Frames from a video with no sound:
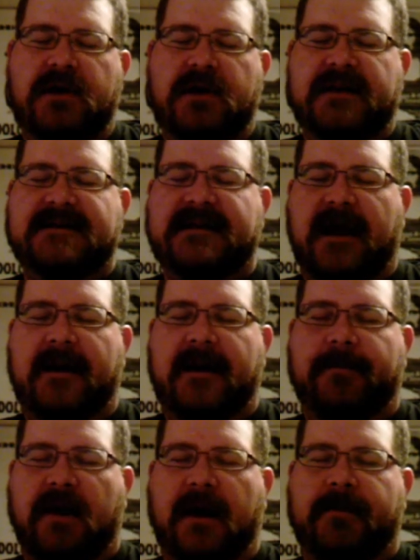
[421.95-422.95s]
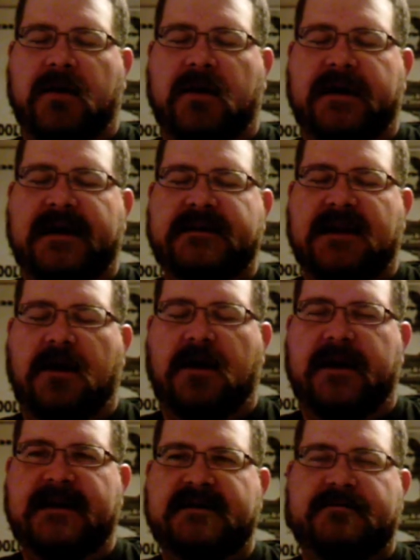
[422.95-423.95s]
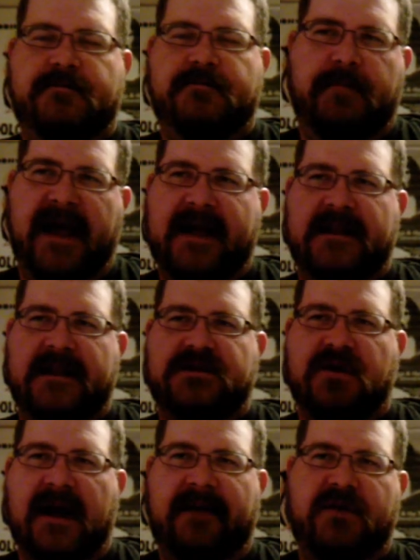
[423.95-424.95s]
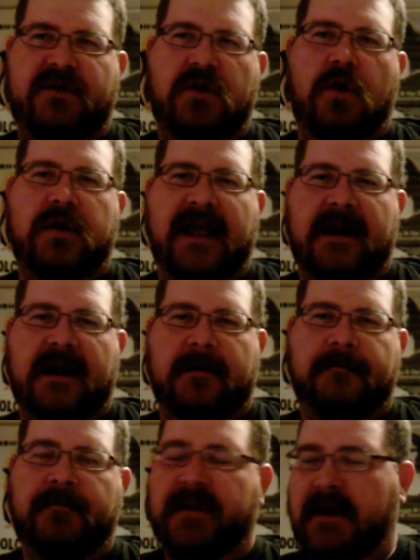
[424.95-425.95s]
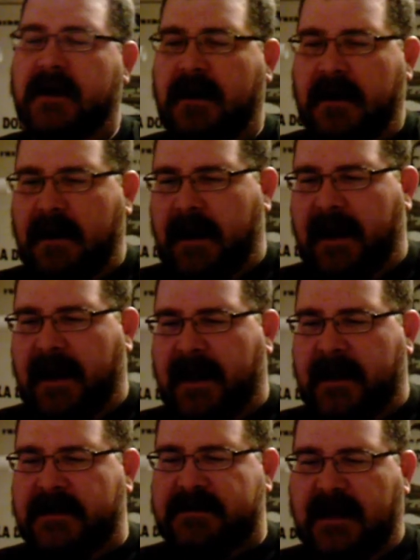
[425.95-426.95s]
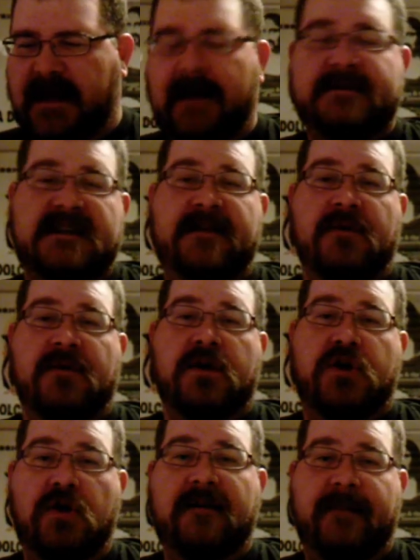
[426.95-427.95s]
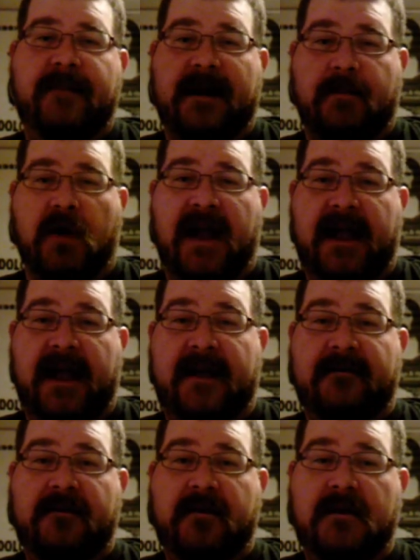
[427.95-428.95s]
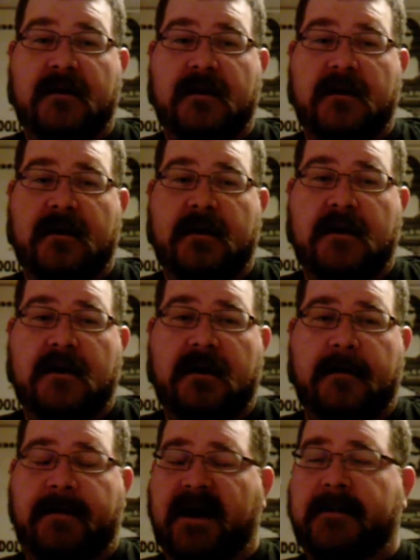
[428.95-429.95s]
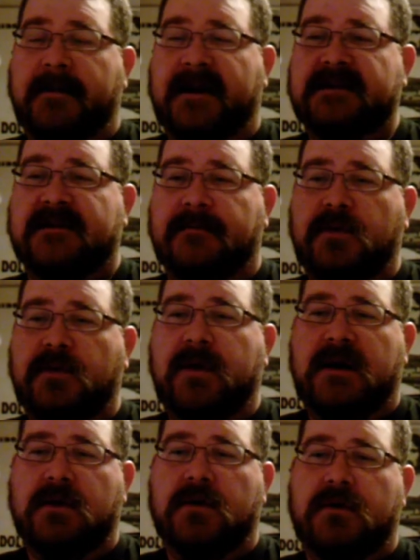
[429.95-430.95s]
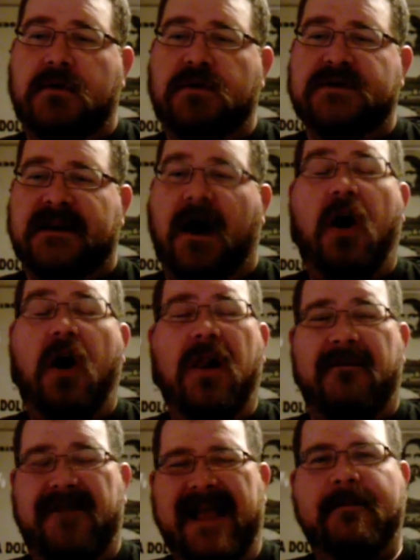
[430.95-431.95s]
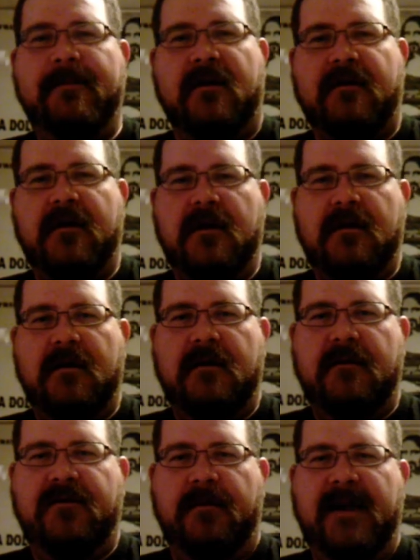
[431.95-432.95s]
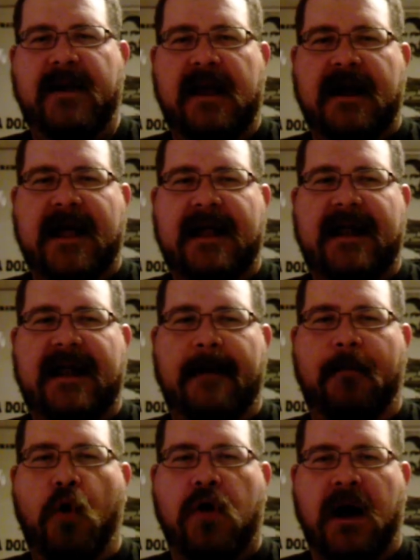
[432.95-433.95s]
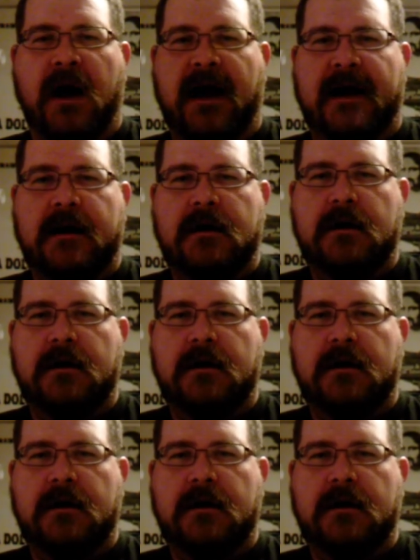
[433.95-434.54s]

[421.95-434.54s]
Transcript: you didn't sign him properly, so he's back in the draft. You don't get him. And Tom Seaver could have been a Brave, but because of Bowie Kuhn, who is a Hall of Famer for being a goddamn moron,